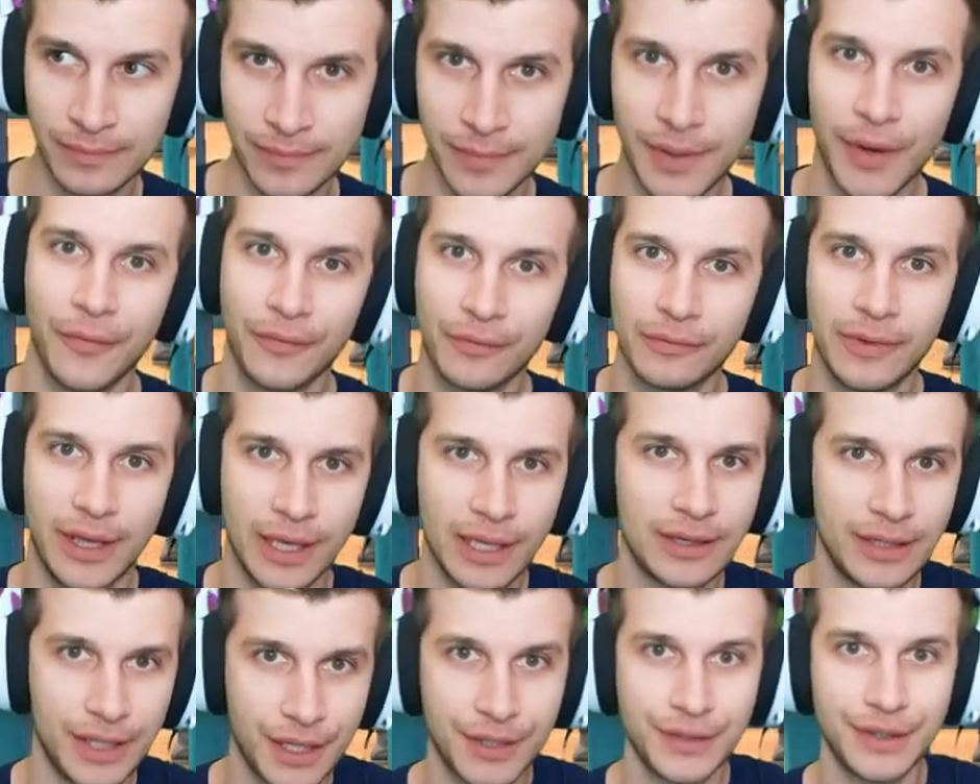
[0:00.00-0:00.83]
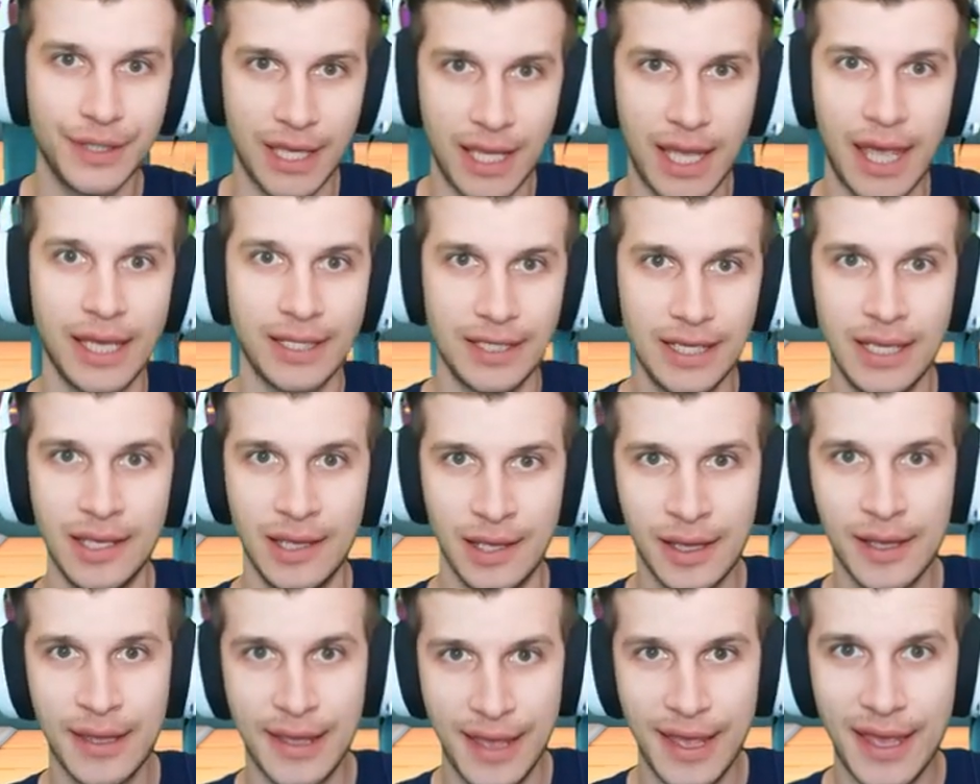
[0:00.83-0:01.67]
No, like literally
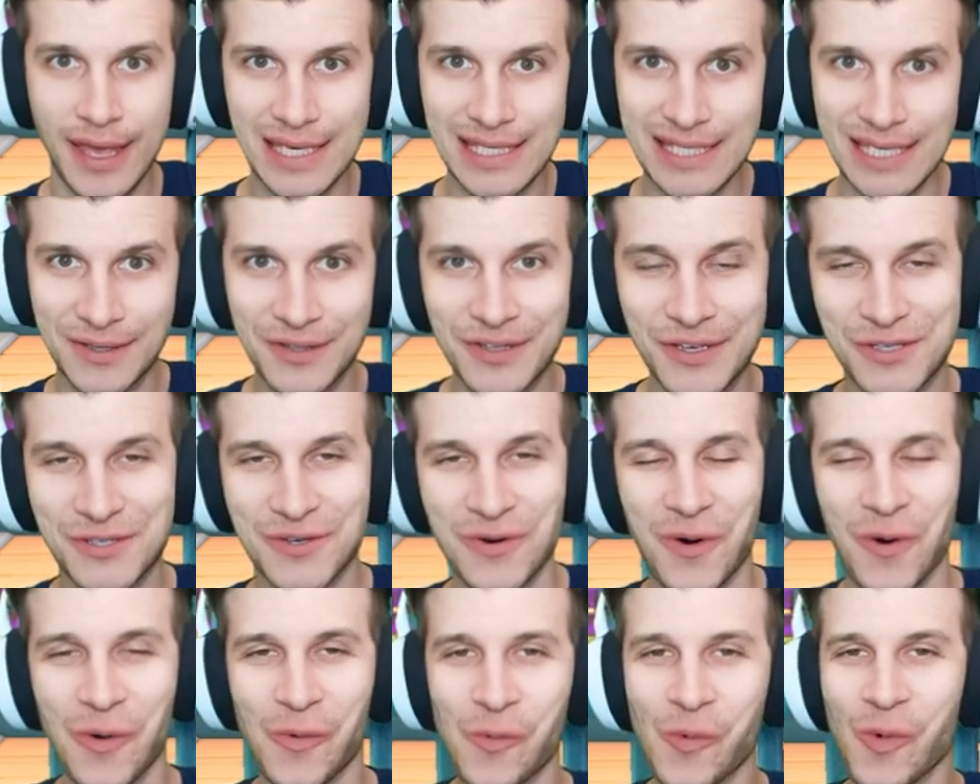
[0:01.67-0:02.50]
candy is in the store.